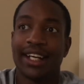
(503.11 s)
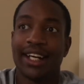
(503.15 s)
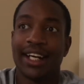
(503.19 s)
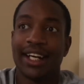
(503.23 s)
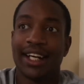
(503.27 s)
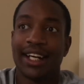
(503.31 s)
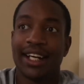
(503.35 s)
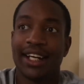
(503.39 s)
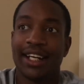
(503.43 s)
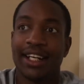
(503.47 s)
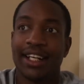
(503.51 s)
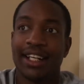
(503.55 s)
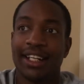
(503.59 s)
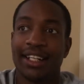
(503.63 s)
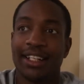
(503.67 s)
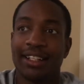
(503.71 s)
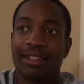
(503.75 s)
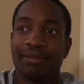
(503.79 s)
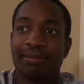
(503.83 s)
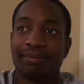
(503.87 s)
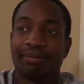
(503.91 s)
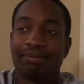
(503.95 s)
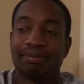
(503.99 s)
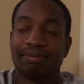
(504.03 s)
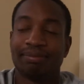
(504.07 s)

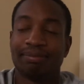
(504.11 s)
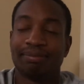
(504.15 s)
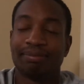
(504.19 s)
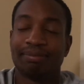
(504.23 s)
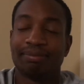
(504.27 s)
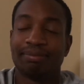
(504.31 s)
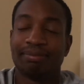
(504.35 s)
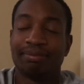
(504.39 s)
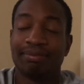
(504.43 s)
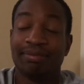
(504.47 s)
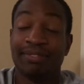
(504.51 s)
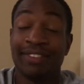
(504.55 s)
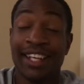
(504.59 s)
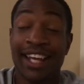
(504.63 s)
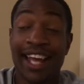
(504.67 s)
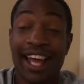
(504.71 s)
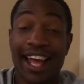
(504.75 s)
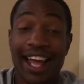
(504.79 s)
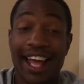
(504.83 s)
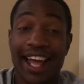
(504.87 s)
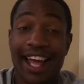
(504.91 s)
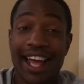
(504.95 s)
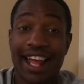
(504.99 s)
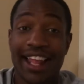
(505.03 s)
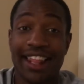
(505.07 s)
um,
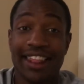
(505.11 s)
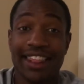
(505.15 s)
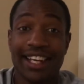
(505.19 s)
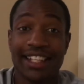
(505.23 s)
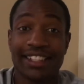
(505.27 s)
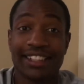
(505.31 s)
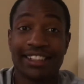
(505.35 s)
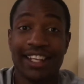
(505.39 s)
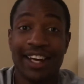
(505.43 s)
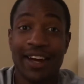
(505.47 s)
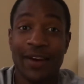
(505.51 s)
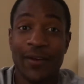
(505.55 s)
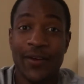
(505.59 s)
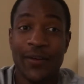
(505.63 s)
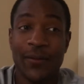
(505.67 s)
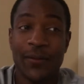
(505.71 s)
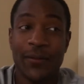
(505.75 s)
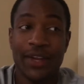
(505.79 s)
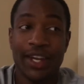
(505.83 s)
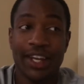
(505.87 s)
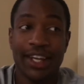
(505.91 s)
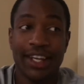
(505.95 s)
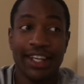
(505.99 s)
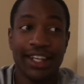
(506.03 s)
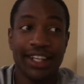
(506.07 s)
yeah, that's how it
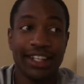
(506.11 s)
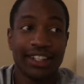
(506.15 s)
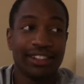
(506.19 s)
went.